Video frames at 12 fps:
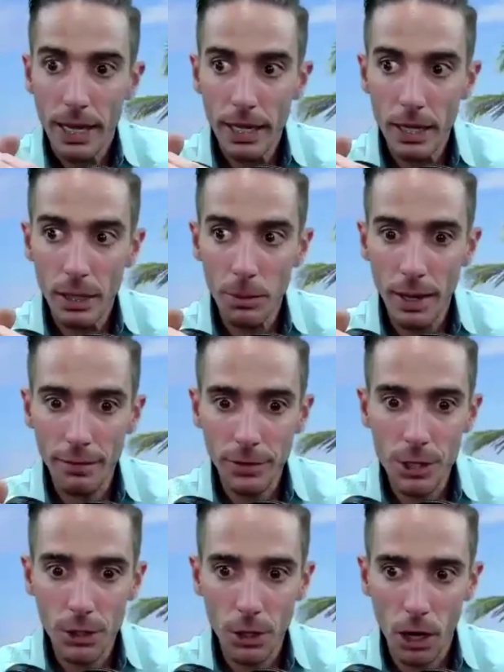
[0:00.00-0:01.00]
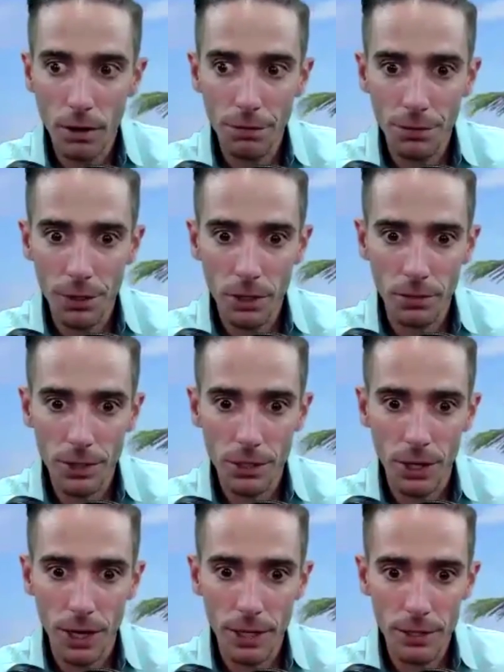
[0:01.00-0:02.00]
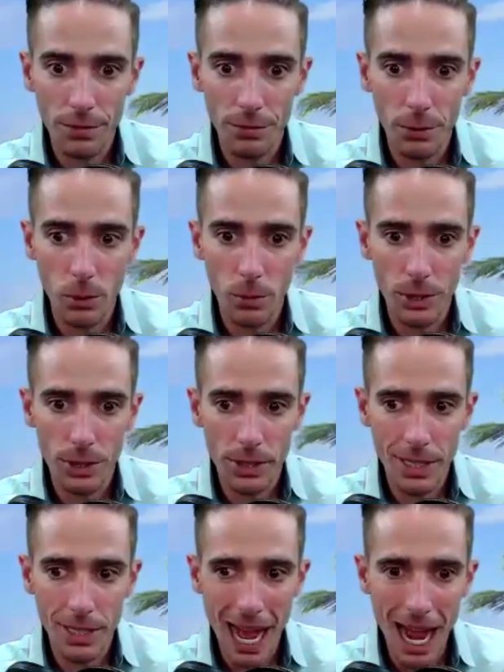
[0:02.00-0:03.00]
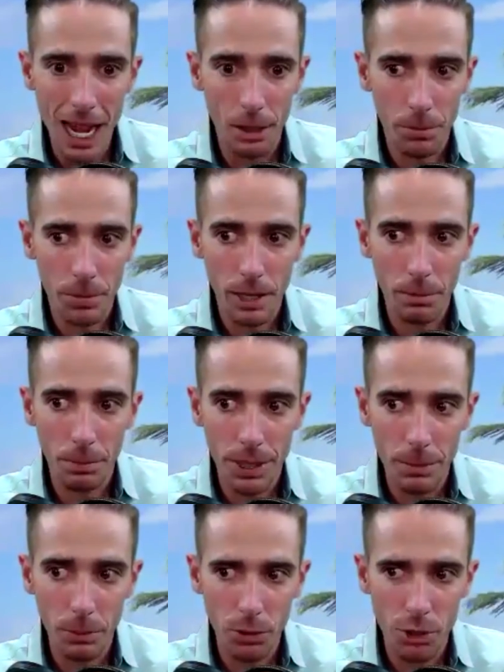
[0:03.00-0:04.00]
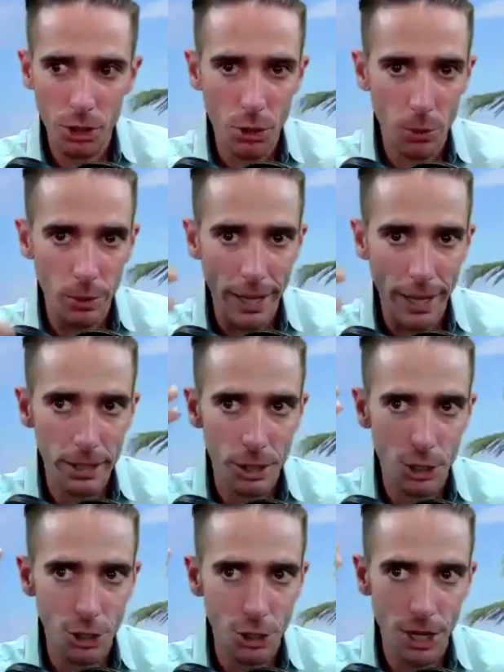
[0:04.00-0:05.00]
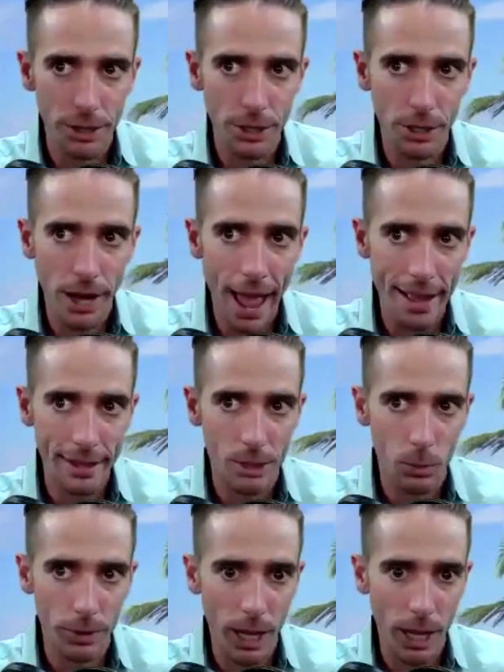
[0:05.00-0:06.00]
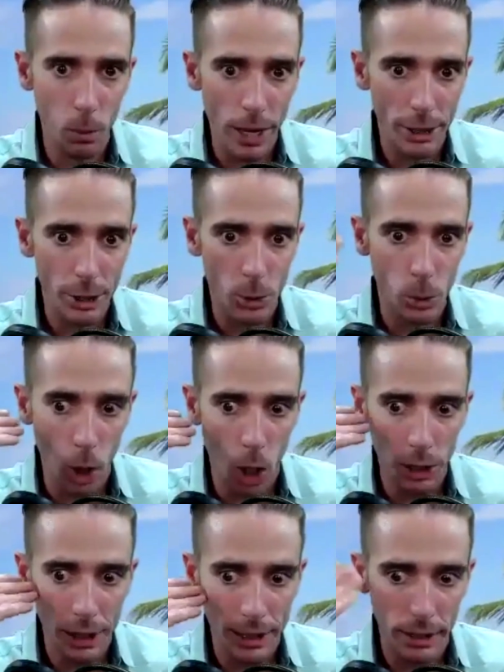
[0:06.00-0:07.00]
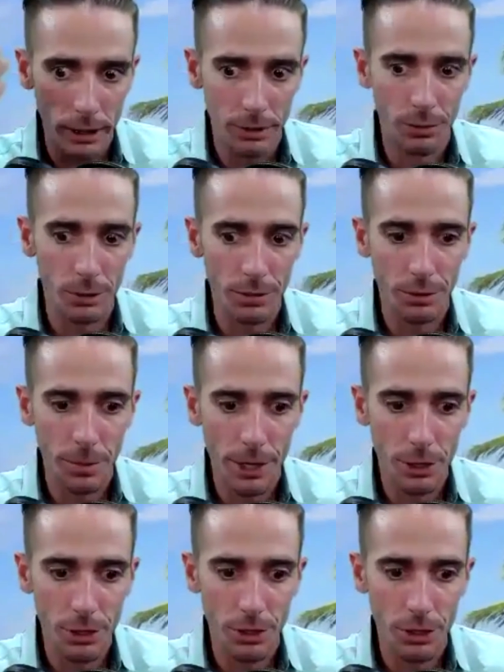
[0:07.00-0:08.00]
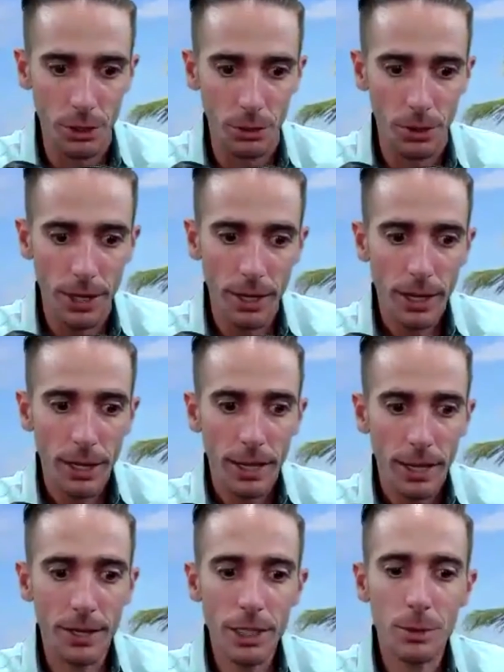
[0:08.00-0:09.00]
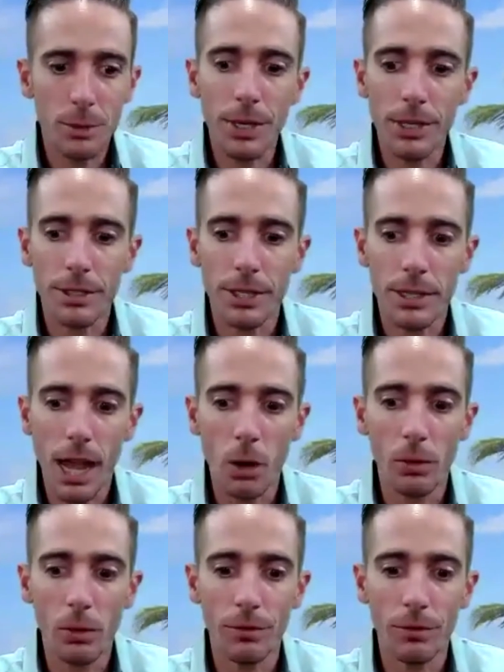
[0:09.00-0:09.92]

we have to starve fear of its greatest food, which is time. And people just create shit in their heads when they wait too long to deliver information. So in this business, how have